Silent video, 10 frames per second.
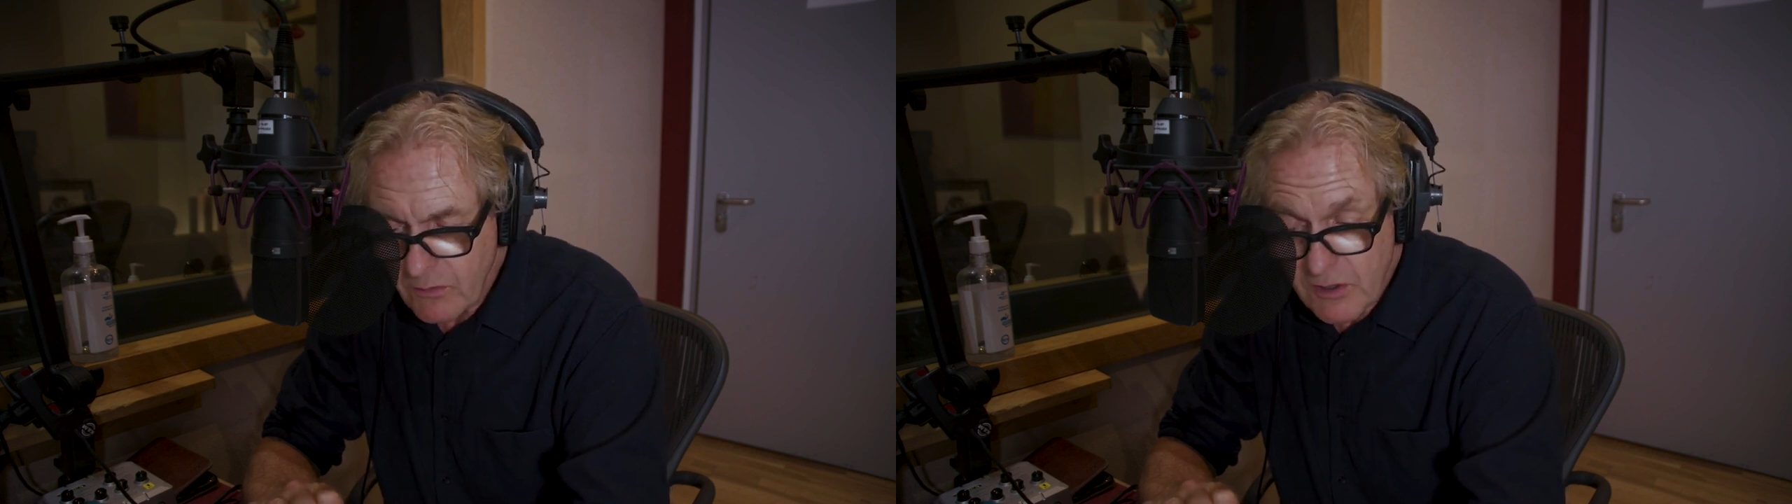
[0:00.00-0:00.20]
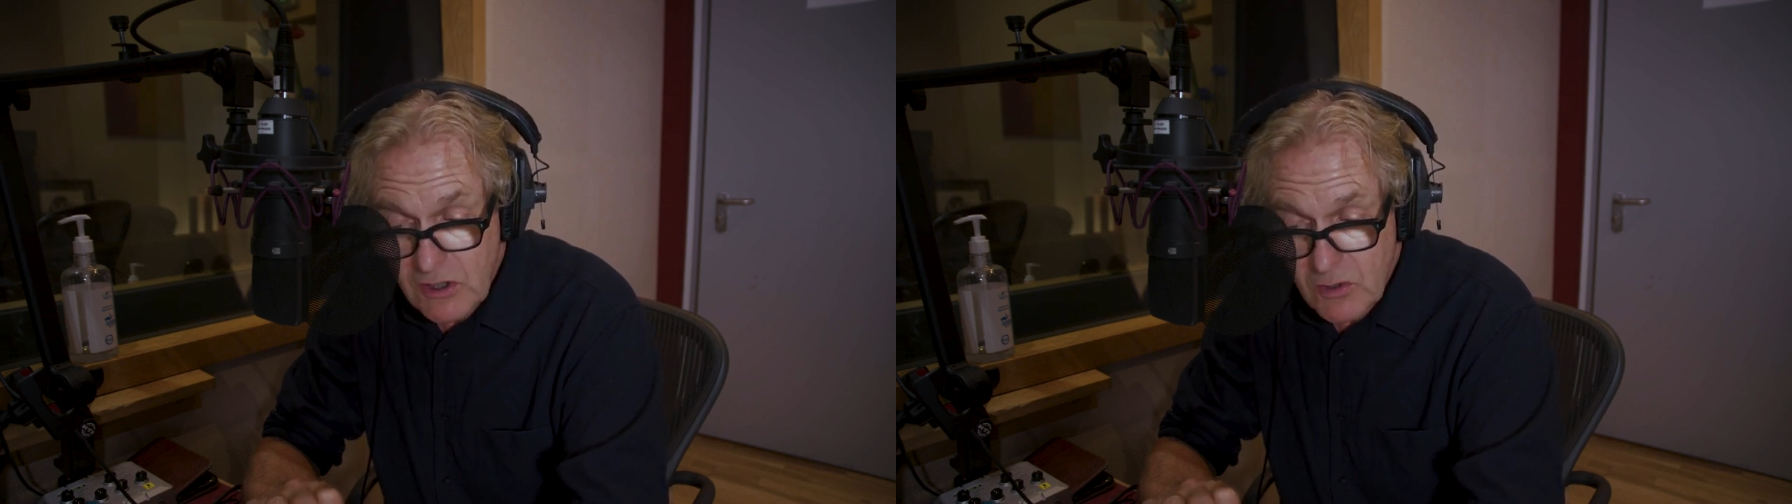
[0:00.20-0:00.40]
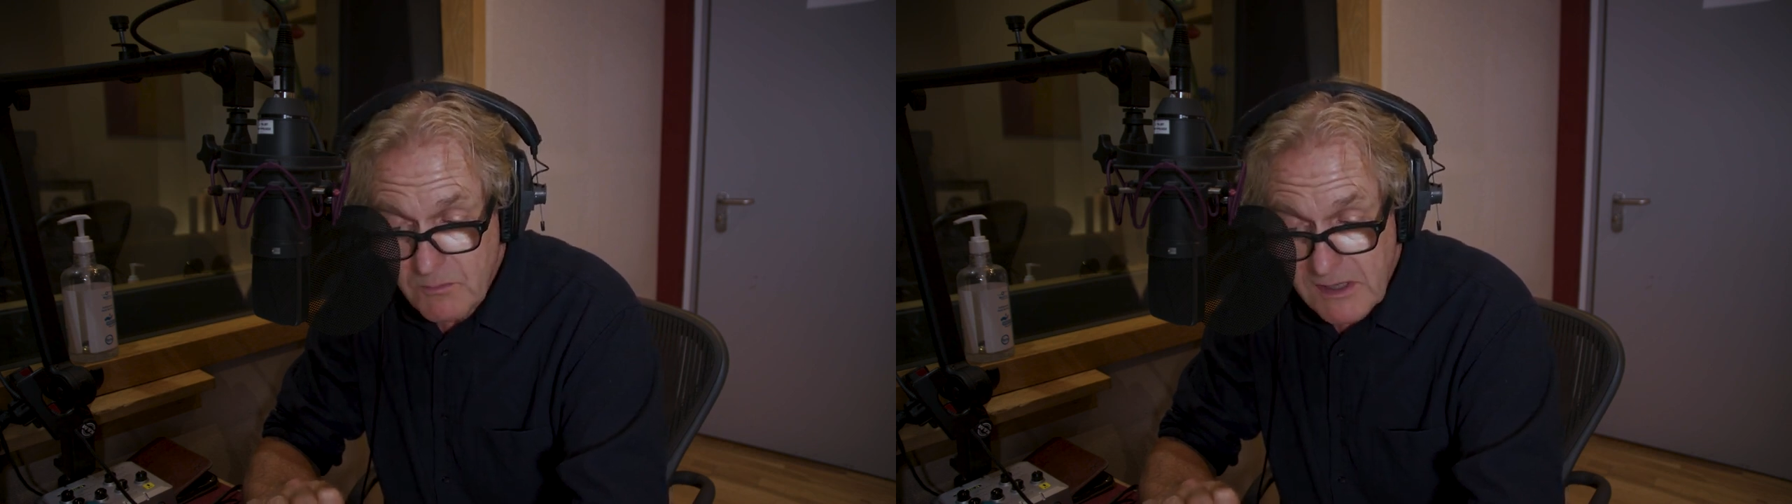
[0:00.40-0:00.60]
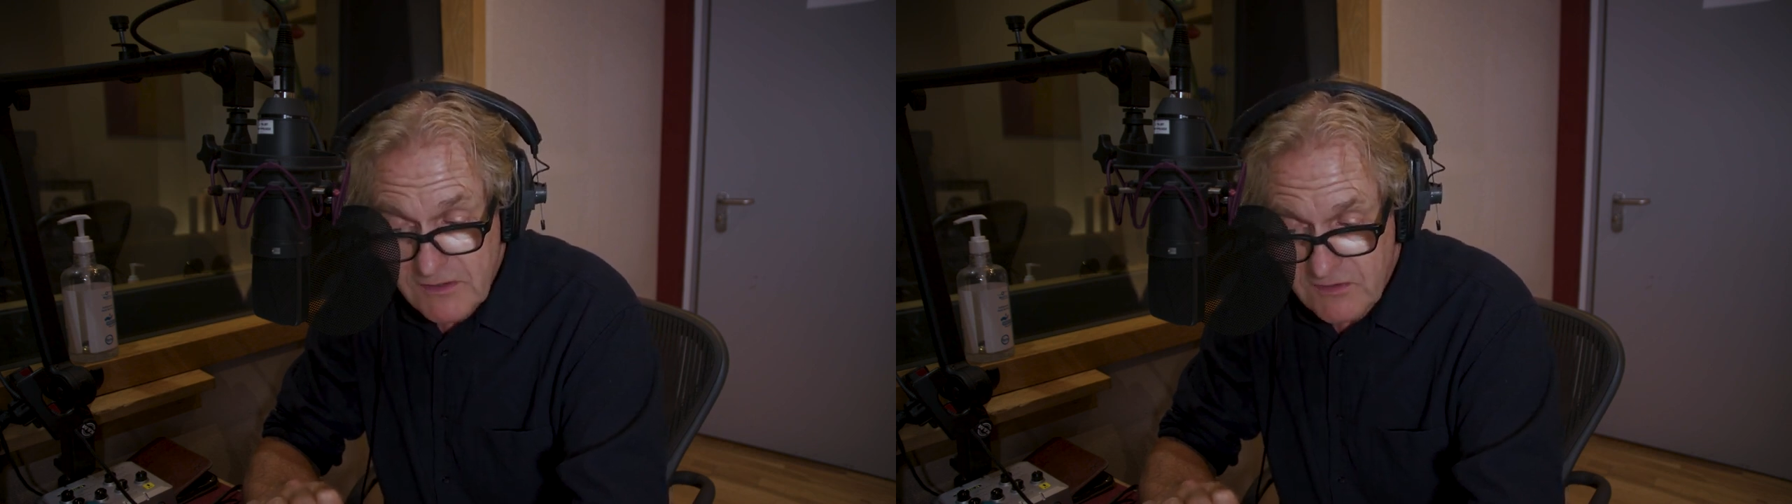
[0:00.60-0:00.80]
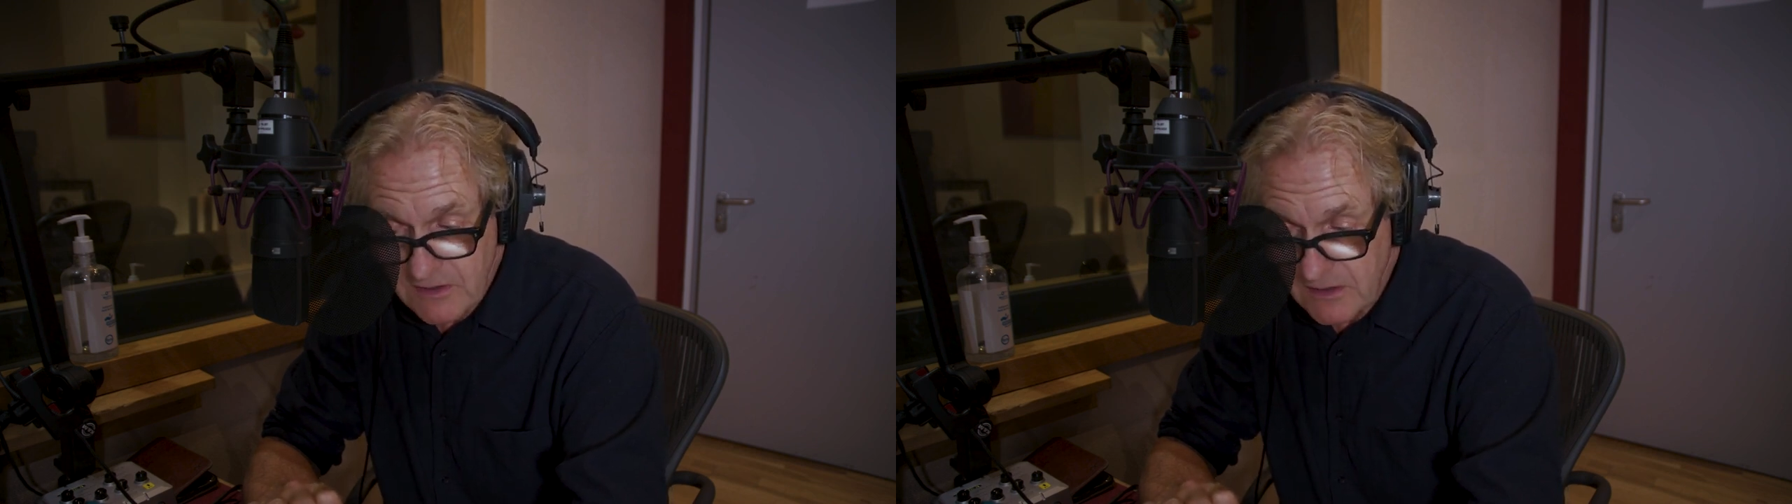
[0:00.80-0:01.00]
the new
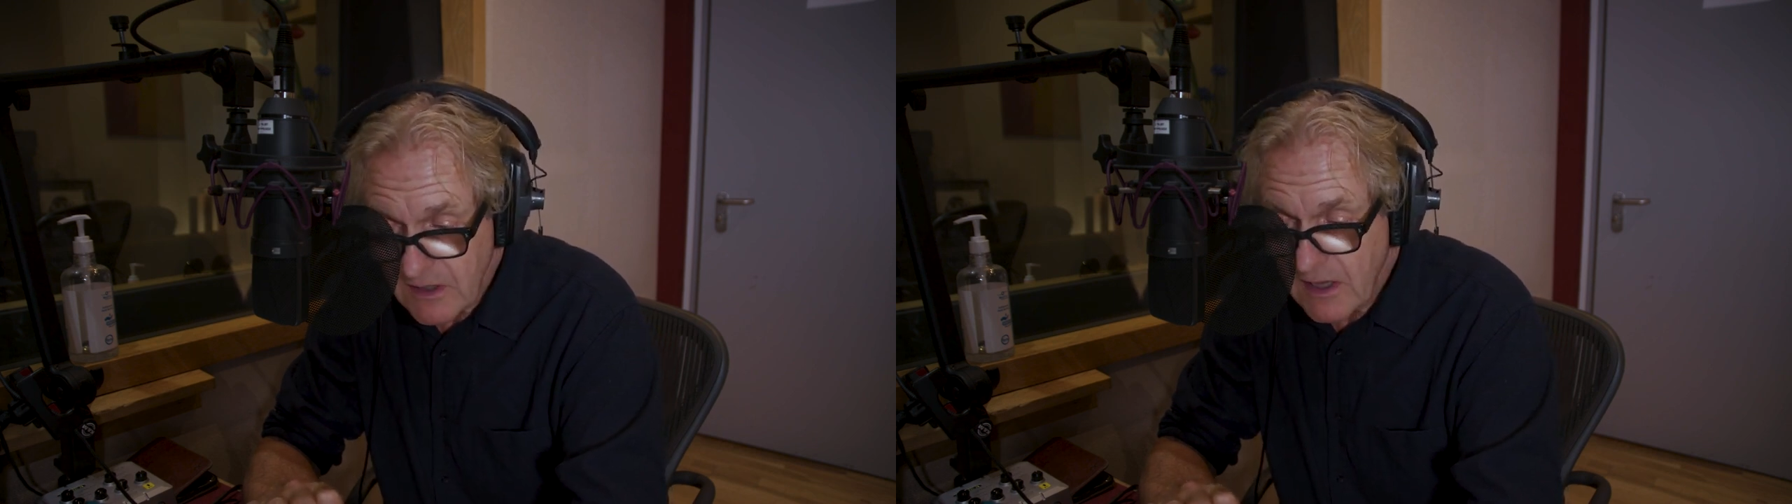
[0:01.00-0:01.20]
minister,